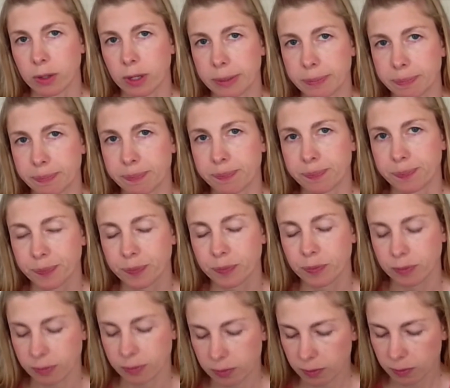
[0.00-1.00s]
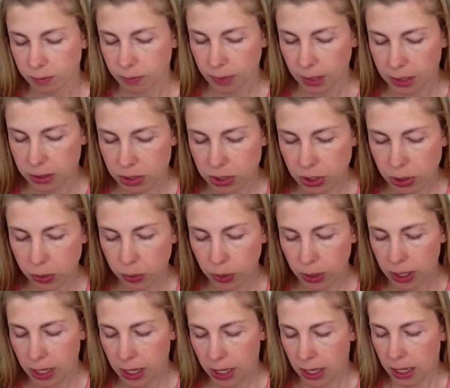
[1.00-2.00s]
okay.
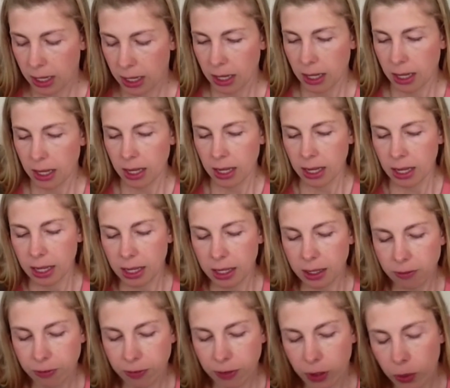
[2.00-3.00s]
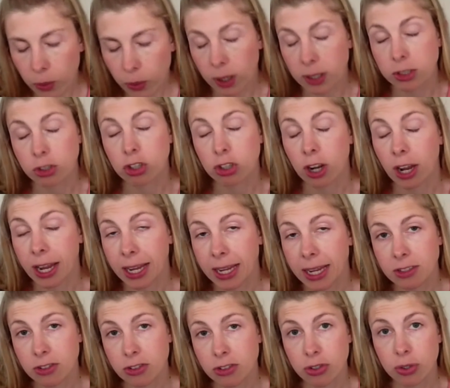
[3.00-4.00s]
So if you are
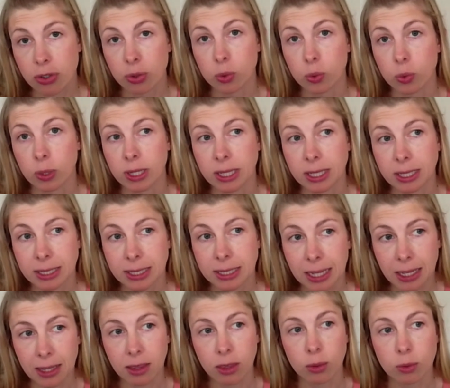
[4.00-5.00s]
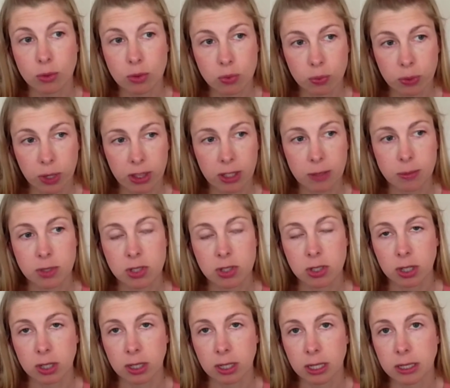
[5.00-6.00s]
trying to get those rhythms
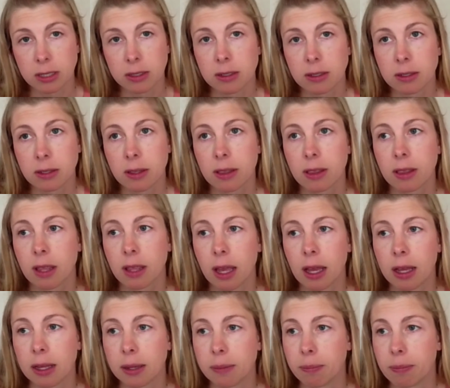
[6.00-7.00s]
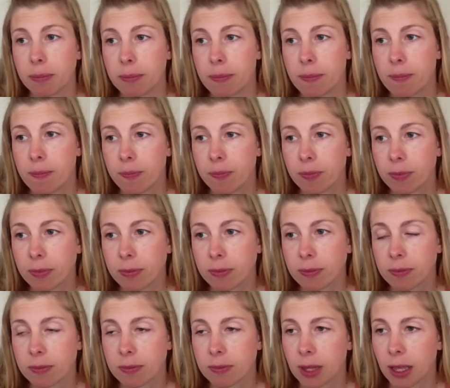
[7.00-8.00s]
started, um,
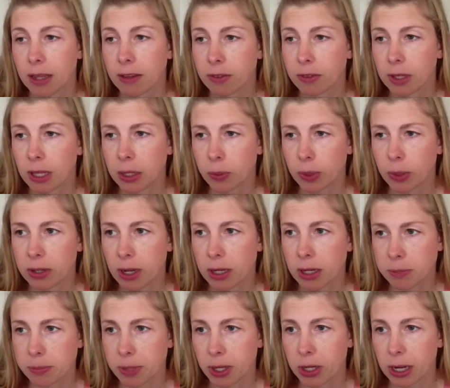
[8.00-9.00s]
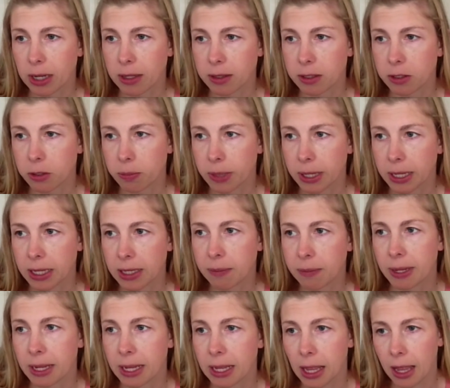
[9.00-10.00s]
I feel like we talked about it a little bit,
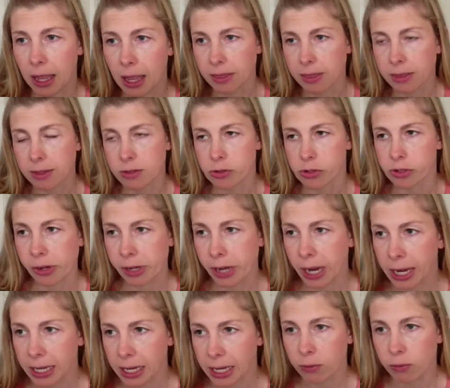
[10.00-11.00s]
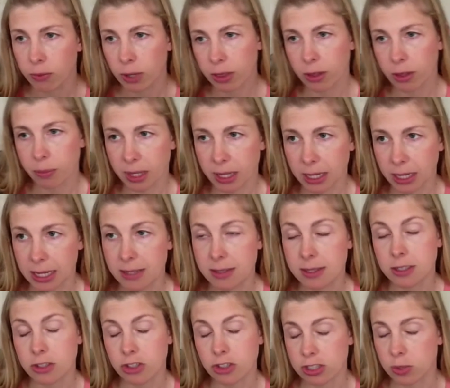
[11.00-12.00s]
but the circadian rhythm then
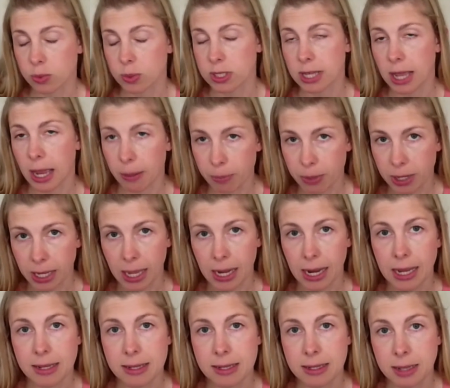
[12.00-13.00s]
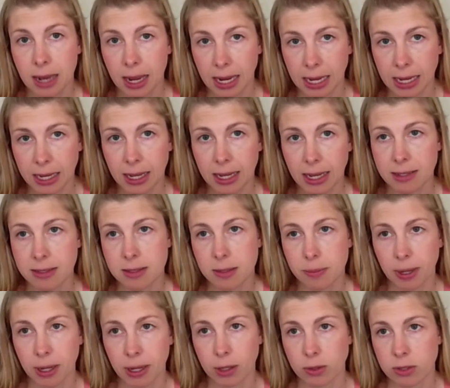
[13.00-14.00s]
isn't just what's happening at night. It's
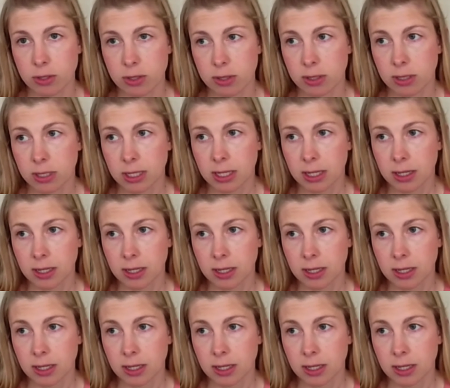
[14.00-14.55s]
about